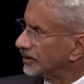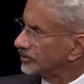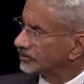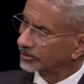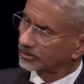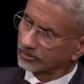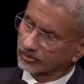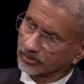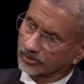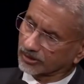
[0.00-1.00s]

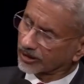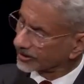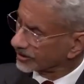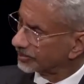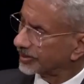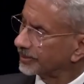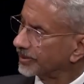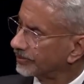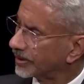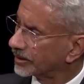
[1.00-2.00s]
So cutting the
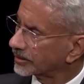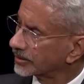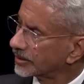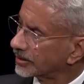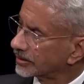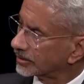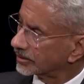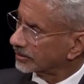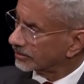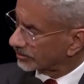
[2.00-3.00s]
paperwork,
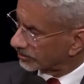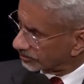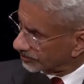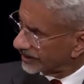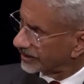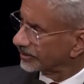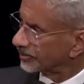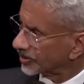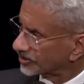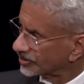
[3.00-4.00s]
making
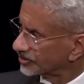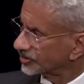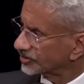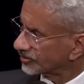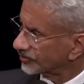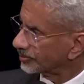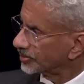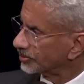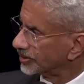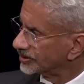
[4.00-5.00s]
the processes of
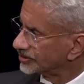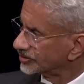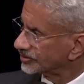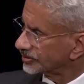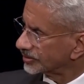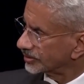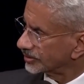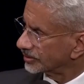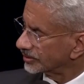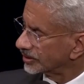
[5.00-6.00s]
approvals
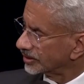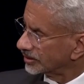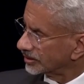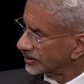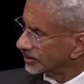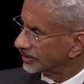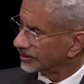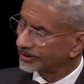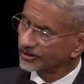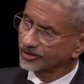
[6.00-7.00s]

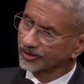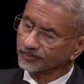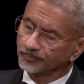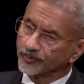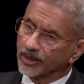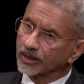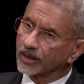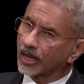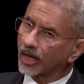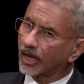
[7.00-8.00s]
easier.
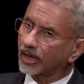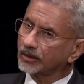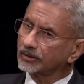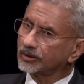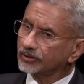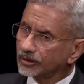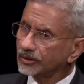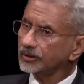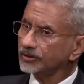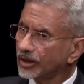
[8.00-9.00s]
And the
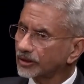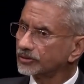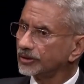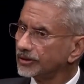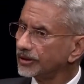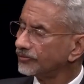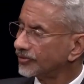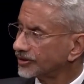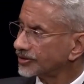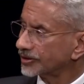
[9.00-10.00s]
third is actually the
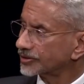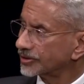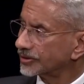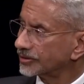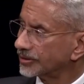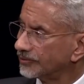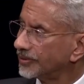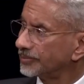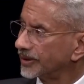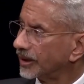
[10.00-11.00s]
infrastructure
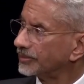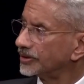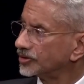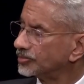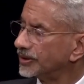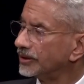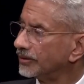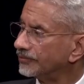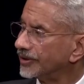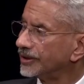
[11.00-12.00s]
development. There's been
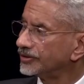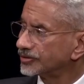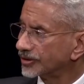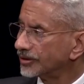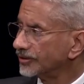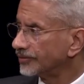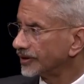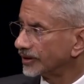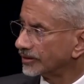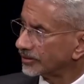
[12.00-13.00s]
a very
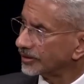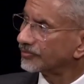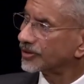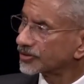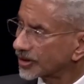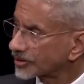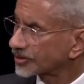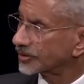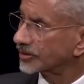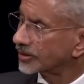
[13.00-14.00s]
significant
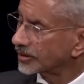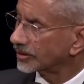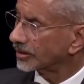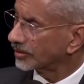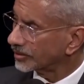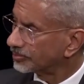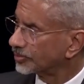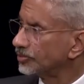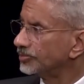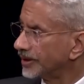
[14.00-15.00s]
infrastructure
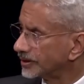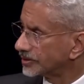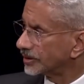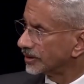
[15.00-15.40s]
improvement